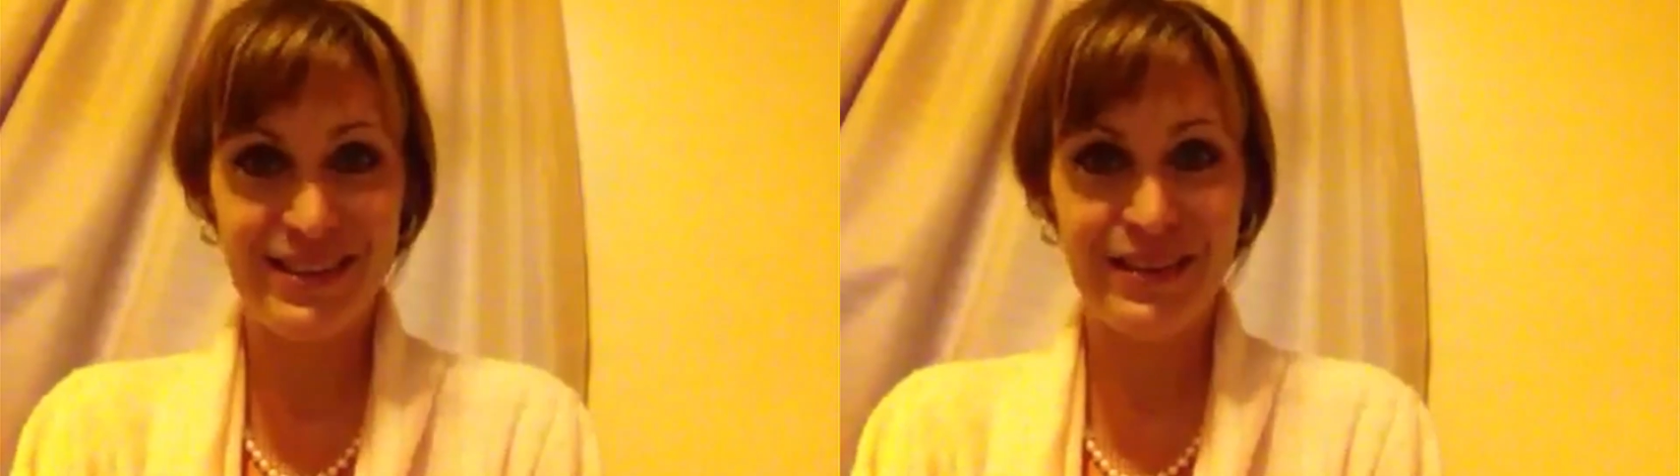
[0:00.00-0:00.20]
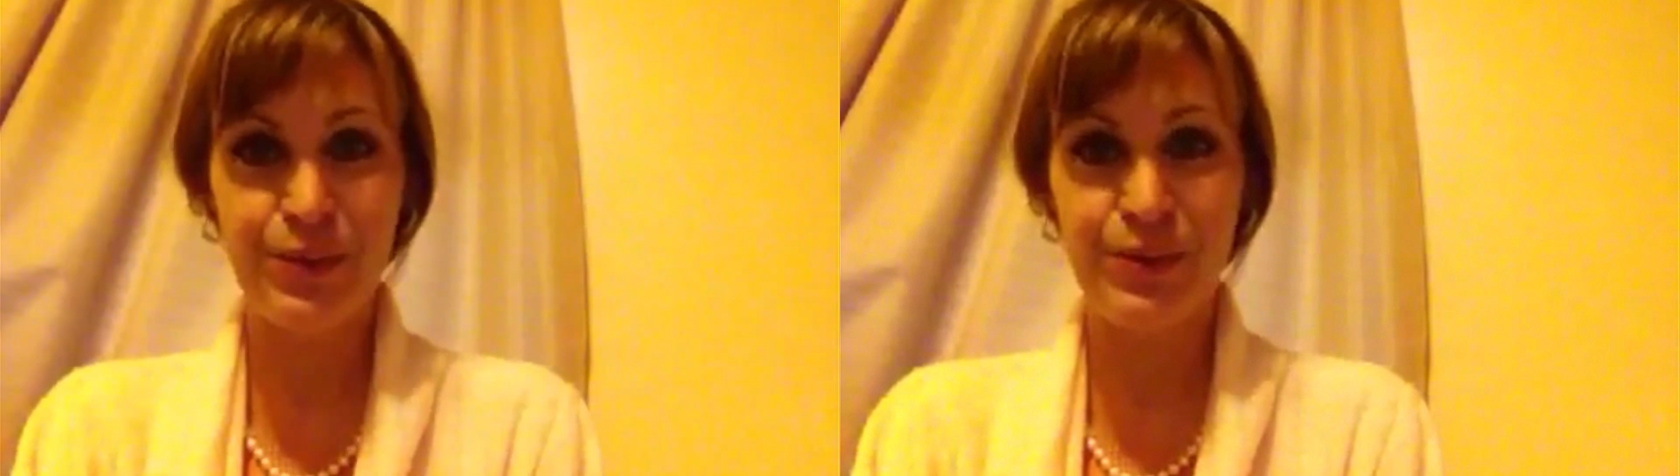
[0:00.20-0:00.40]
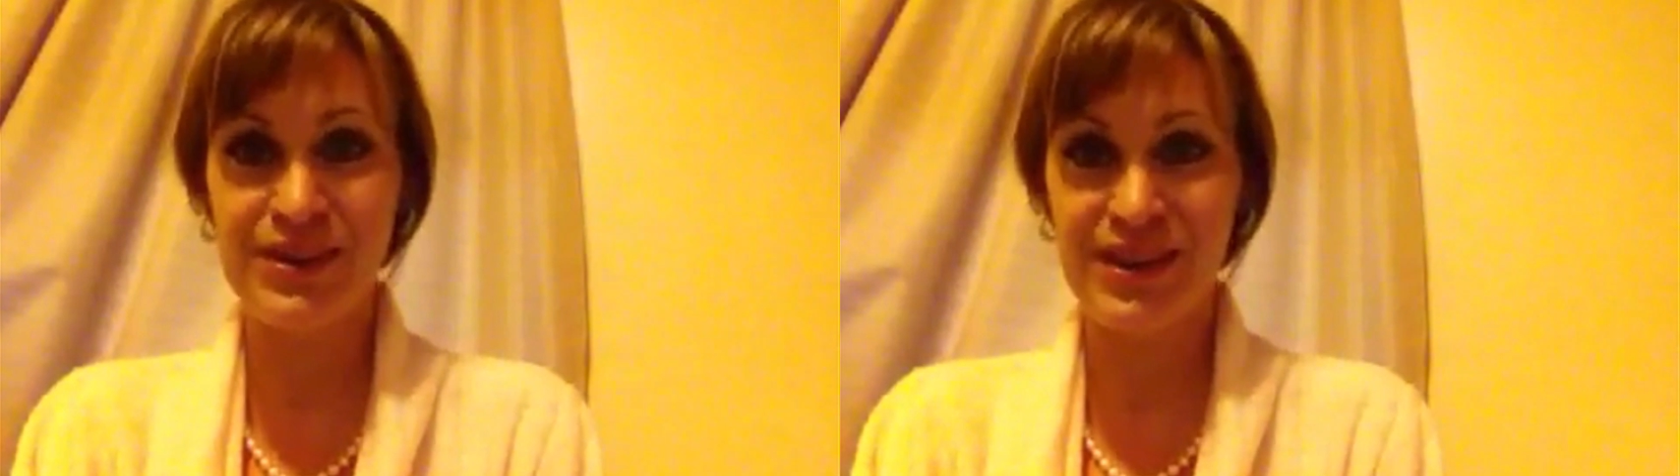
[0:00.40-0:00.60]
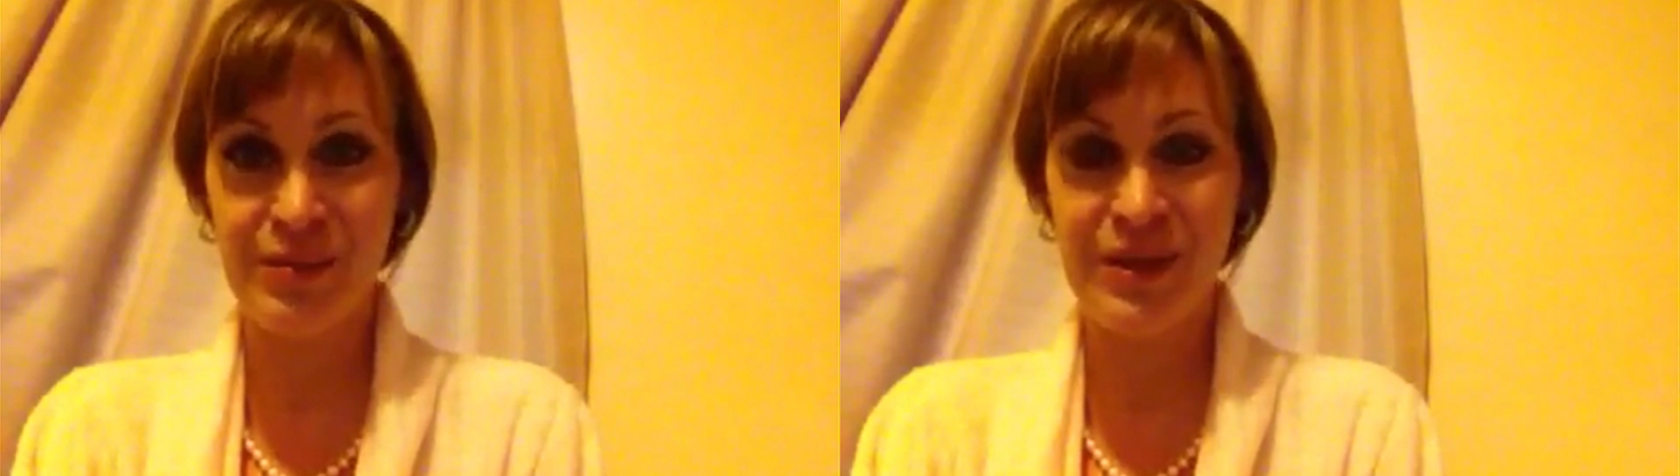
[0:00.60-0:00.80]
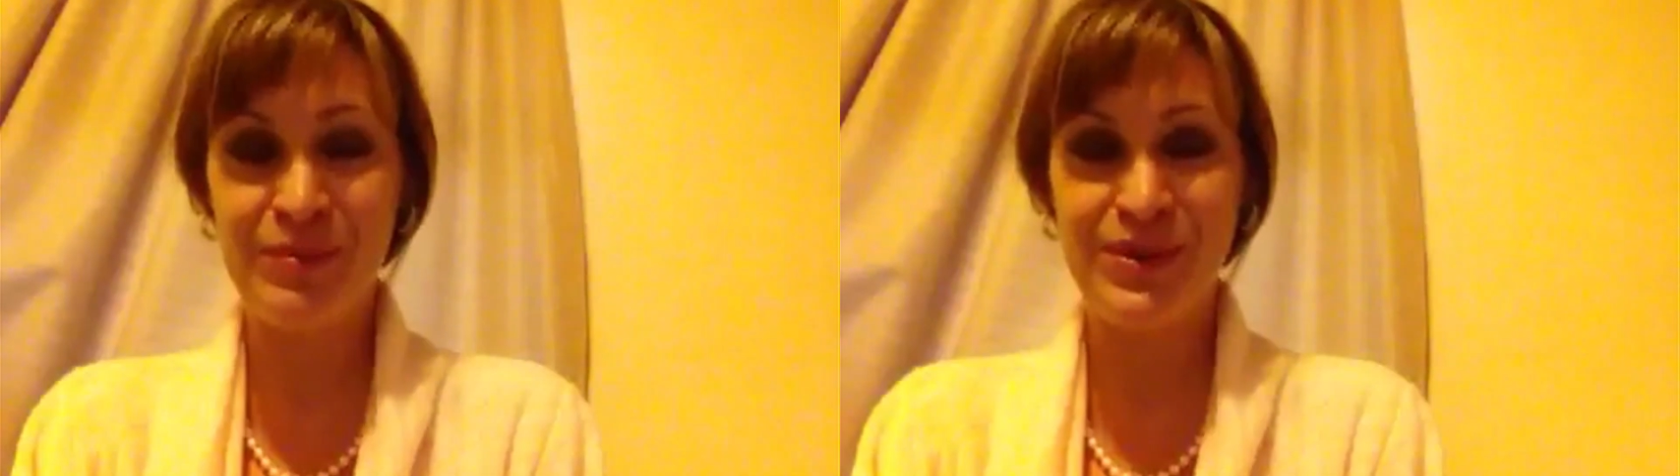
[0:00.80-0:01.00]
to the
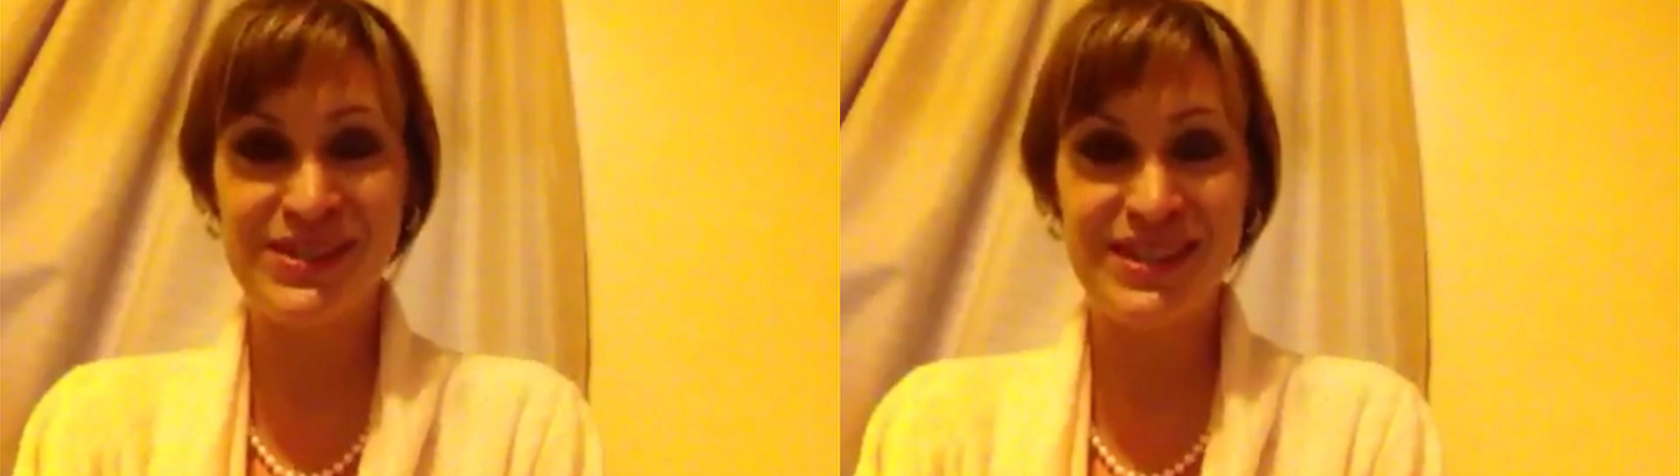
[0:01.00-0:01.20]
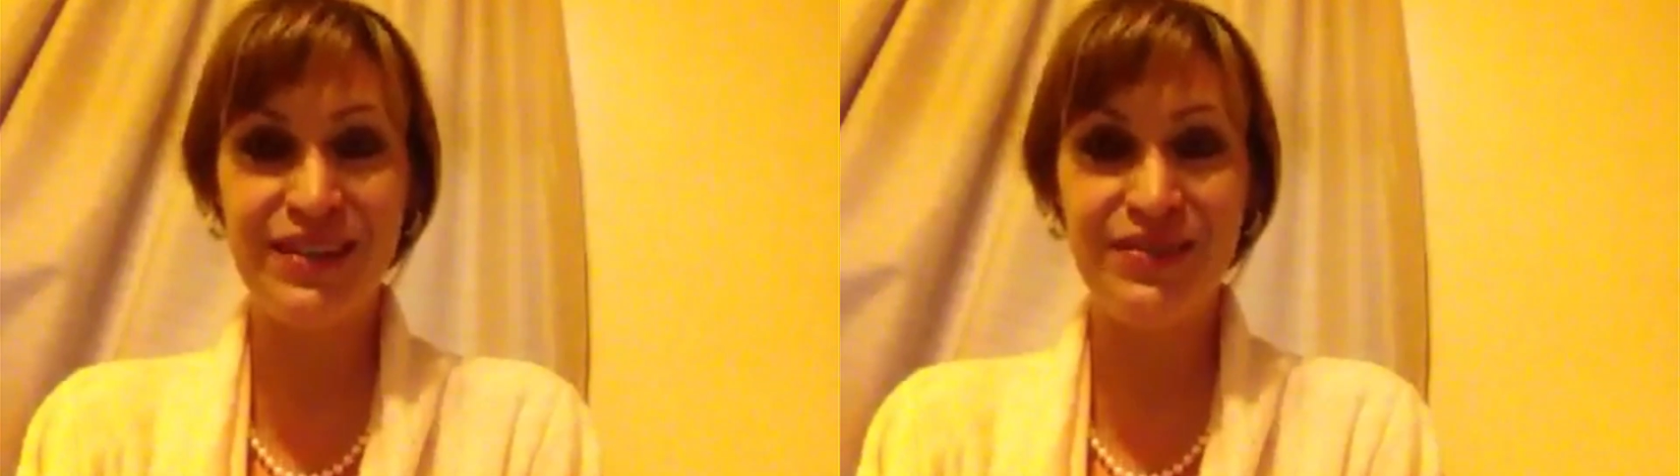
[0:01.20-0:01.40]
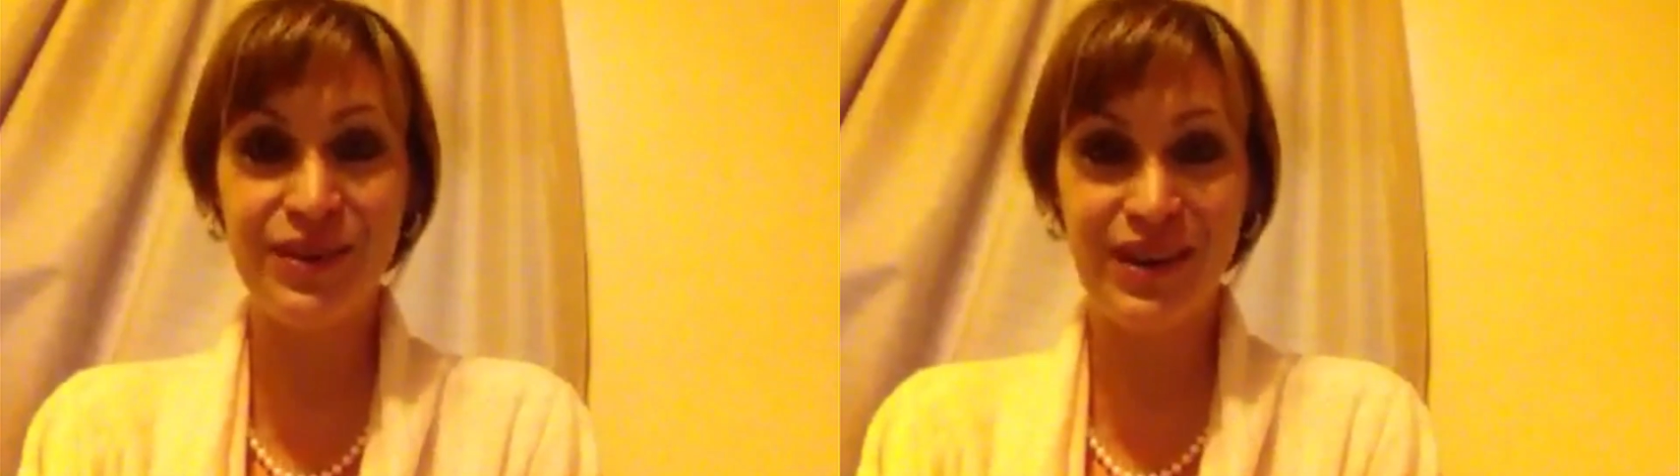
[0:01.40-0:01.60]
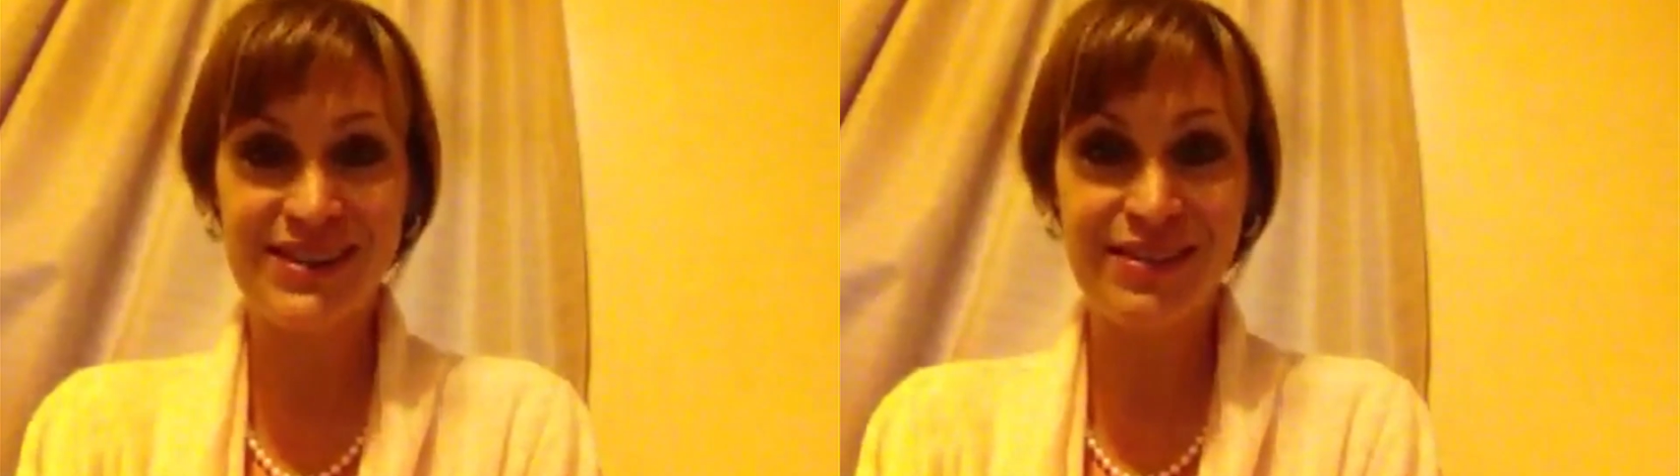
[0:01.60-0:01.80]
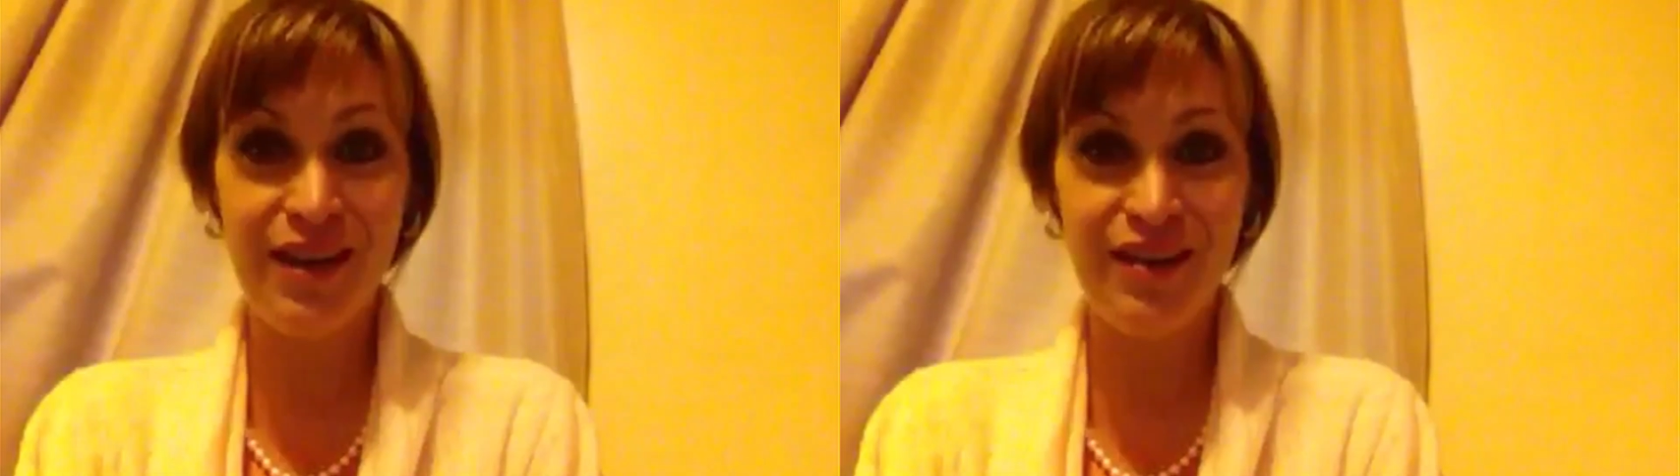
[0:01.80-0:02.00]
redeeming mercy of
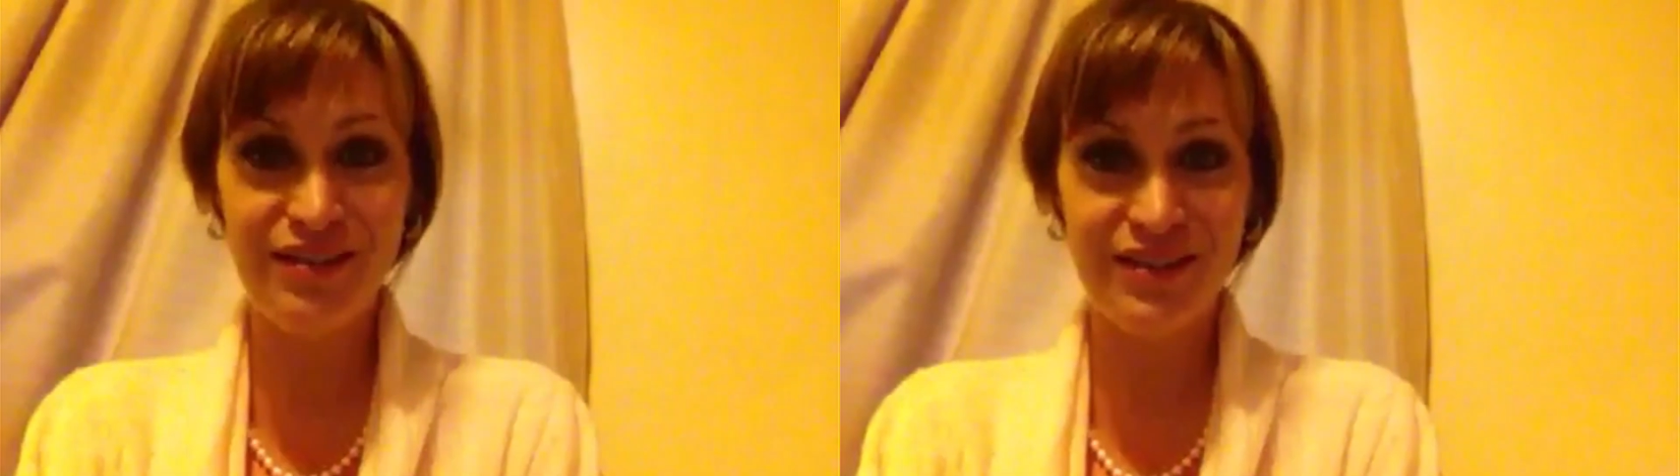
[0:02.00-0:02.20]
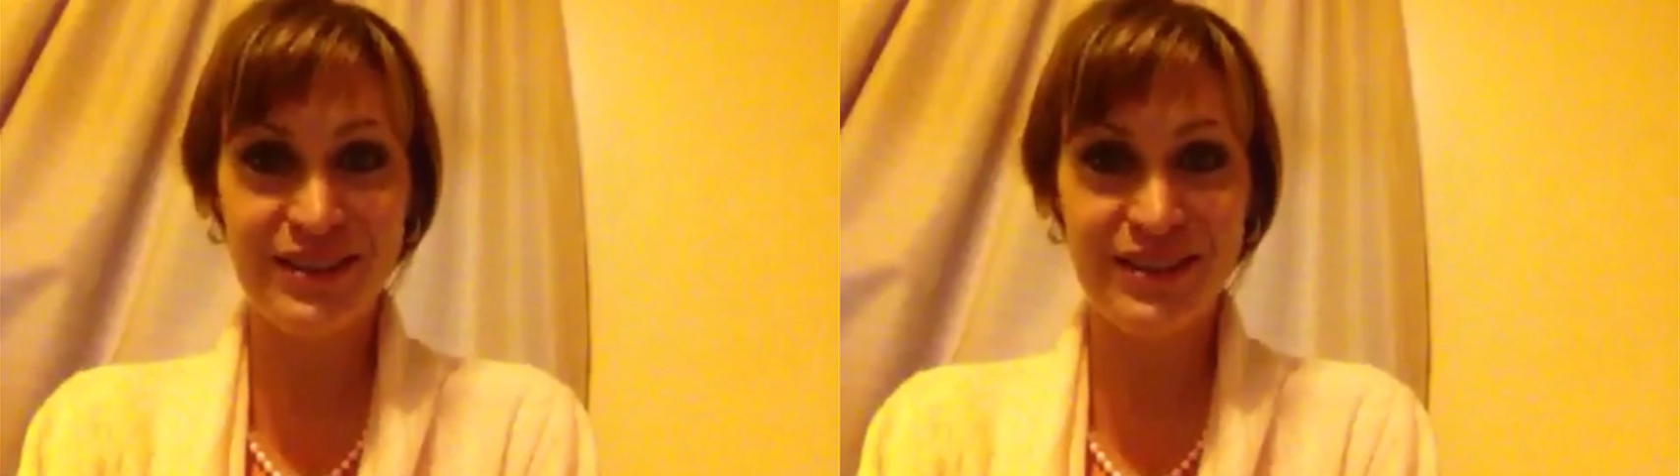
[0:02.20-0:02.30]
Christ's love.